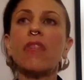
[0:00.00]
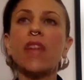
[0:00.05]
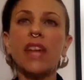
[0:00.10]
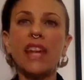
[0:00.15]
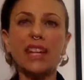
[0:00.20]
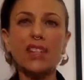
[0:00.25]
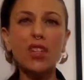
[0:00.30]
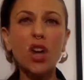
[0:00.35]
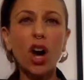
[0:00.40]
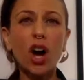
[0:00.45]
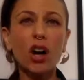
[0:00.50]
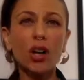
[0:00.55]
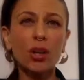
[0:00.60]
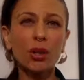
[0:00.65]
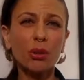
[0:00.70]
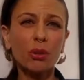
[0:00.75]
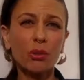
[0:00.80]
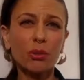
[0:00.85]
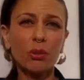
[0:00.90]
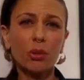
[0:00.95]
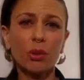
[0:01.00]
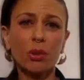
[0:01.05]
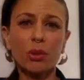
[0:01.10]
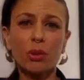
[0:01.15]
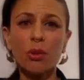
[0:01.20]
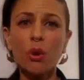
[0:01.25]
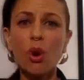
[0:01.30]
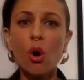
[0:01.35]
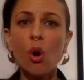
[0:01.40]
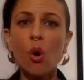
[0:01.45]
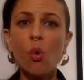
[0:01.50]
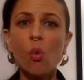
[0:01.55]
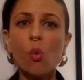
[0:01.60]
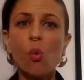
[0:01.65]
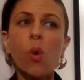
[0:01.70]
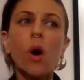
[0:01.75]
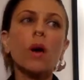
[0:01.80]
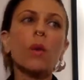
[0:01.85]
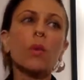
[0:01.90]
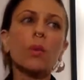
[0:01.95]
Then I talk you through
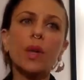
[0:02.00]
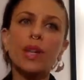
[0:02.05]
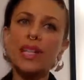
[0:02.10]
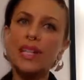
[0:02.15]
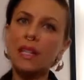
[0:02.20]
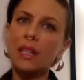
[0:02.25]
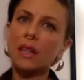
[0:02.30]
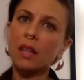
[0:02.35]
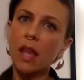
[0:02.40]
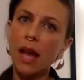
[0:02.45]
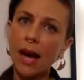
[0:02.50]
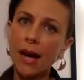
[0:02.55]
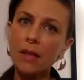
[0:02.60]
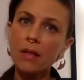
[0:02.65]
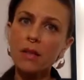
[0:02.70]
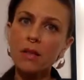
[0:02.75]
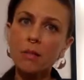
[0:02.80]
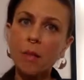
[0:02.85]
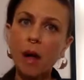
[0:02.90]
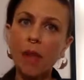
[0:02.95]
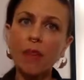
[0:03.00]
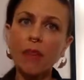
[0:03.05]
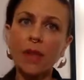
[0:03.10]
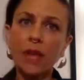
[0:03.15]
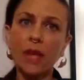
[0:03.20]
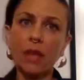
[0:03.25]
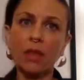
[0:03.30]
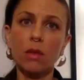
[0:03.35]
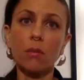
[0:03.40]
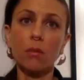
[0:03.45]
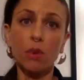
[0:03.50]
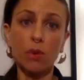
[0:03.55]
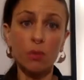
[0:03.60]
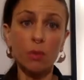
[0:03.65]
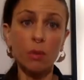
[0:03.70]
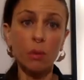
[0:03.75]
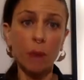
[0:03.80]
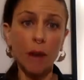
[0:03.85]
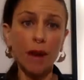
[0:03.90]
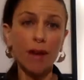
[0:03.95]
what we did last month in the
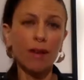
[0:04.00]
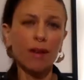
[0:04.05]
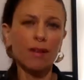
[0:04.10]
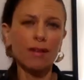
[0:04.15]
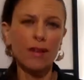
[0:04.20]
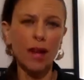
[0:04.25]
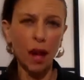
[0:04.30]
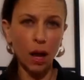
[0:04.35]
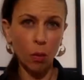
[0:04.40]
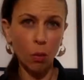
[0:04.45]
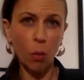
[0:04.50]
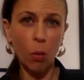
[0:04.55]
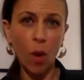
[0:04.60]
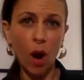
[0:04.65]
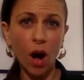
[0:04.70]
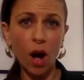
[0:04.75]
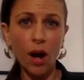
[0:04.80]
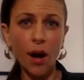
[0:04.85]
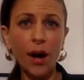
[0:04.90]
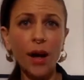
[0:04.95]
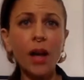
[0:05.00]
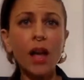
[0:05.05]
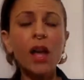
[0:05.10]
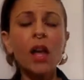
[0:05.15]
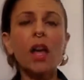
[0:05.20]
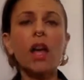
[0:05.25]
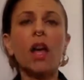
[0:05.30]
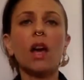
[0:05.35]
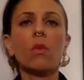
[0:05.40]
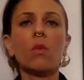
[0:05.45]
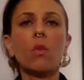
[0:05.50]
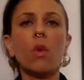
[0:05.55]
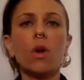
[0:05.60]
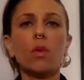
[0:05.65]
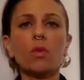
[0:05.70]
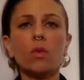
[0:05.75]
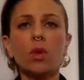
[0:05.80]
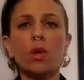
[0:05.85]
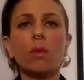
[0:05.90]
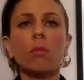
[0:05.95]
movement patterns and why, and
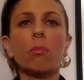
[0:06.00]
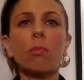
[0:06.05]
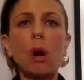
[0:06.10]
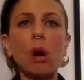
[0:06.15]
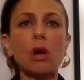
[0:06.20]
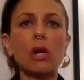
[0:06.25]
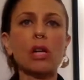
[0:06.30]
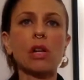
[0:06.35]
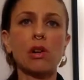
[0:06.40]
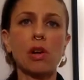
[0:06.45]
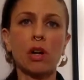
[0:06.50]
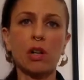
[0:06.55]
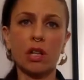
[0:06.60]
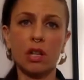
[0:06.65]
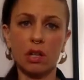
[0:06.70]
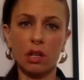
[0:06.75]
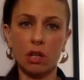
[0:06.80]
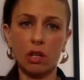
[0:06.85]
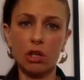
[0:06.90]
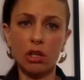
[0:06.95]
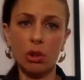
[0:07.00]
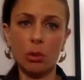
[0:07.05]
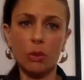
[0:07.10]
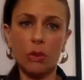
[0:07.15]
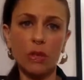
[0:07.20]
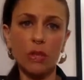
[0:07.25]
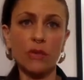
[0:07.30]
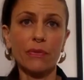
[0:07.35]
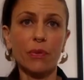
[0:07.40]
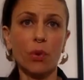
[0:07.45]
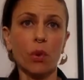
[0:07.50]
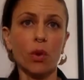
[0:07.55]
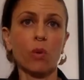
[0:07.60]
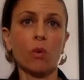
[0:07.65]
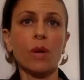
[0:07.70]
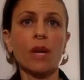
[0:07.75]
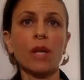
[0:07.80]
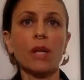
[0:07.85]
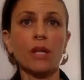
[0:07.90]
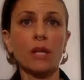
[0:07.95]
what we're embarking on going to do in this
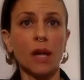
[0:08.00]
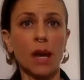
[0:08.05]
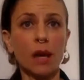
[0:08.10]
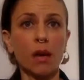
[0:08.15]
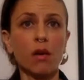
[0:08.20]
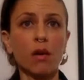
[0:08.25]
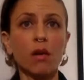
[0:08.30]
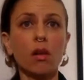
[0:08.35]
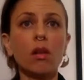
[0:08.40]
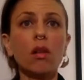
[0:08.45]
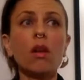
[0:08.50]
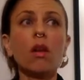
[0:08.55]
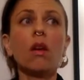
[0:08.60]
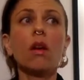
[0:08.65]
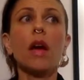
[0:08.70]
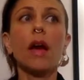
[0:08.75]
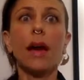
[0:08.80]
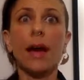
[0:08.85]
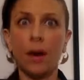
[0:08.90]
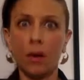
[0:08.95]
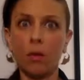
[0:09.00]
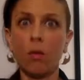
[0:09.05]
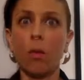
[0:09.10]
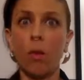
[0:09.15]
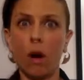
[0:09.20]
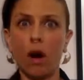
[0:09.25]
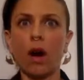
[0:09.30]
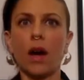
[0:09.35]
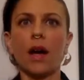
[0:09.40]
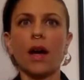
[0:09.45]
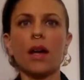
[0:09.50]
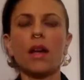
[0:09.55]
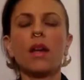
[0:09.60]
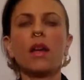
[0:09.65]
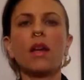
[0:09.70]
4-week cycle and why.